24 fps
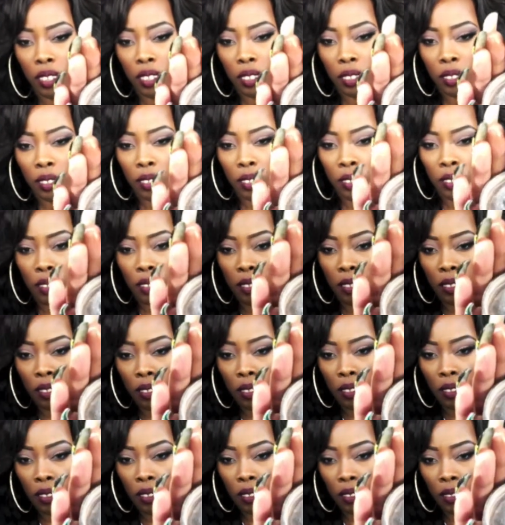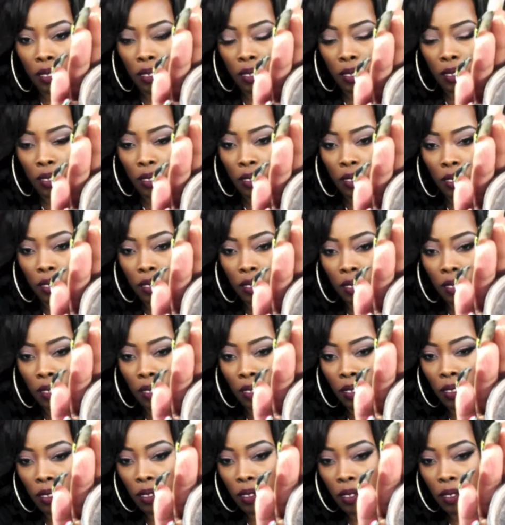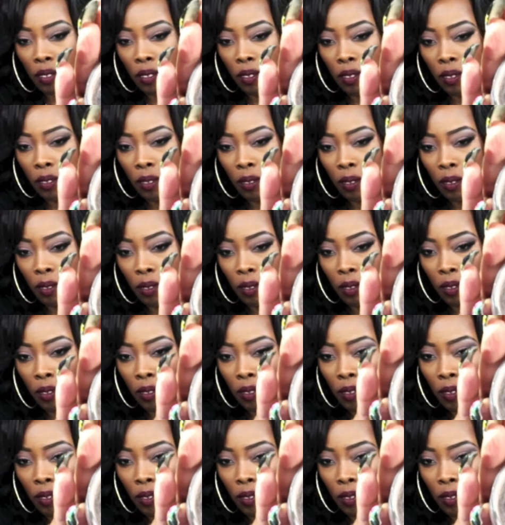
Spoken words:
Nobody speaks.